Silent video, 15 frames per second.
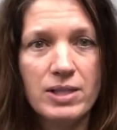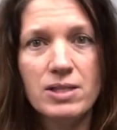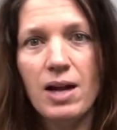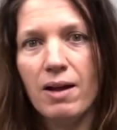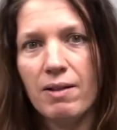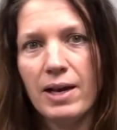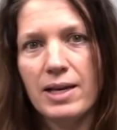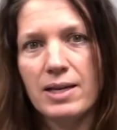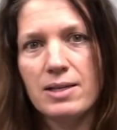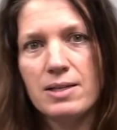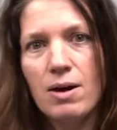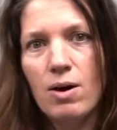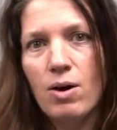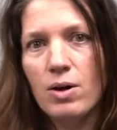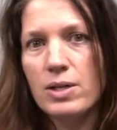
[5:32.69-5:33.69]
It's not like
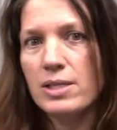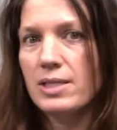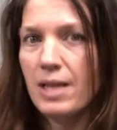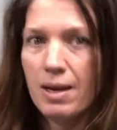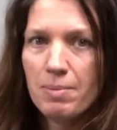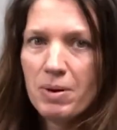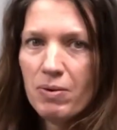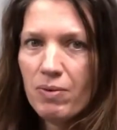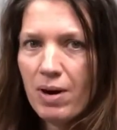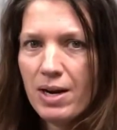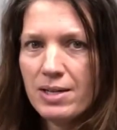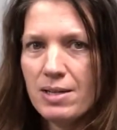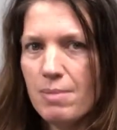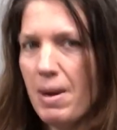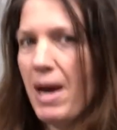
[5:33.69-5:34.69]
sending me run
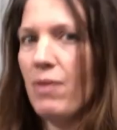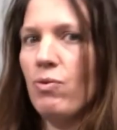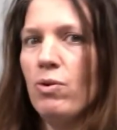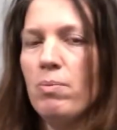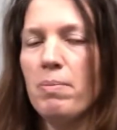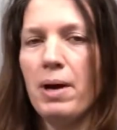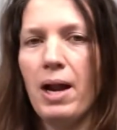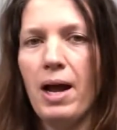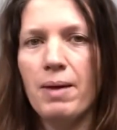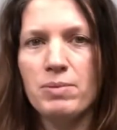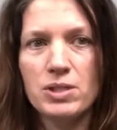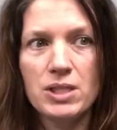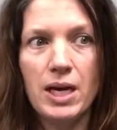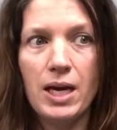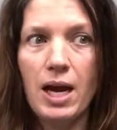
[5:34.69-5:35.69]
into the bathroom, but I'm
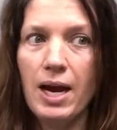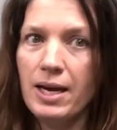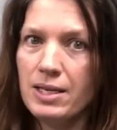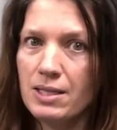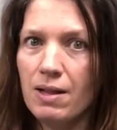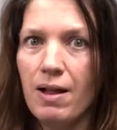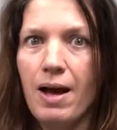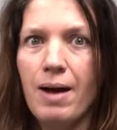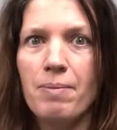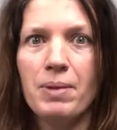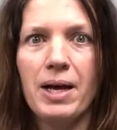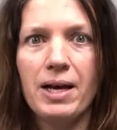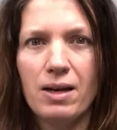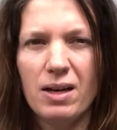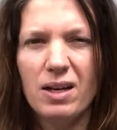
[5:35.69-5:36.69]
just like, I can tell I'm
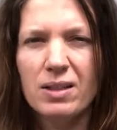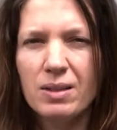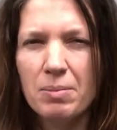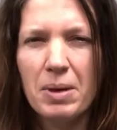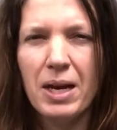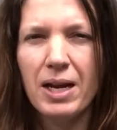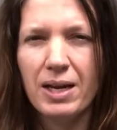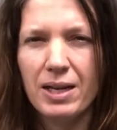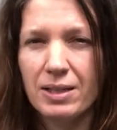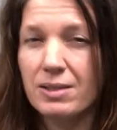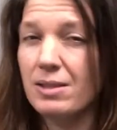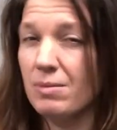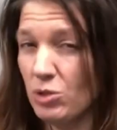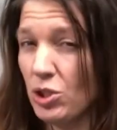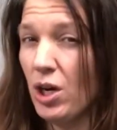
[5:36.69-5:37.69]
like eliminating
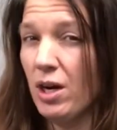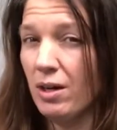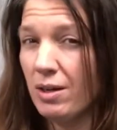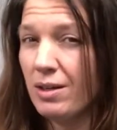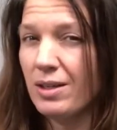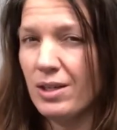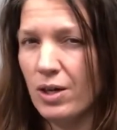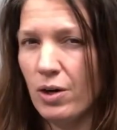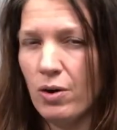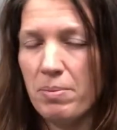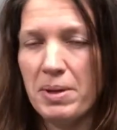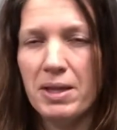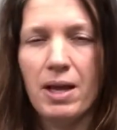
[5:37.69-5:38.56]
some junk, you know what I mean?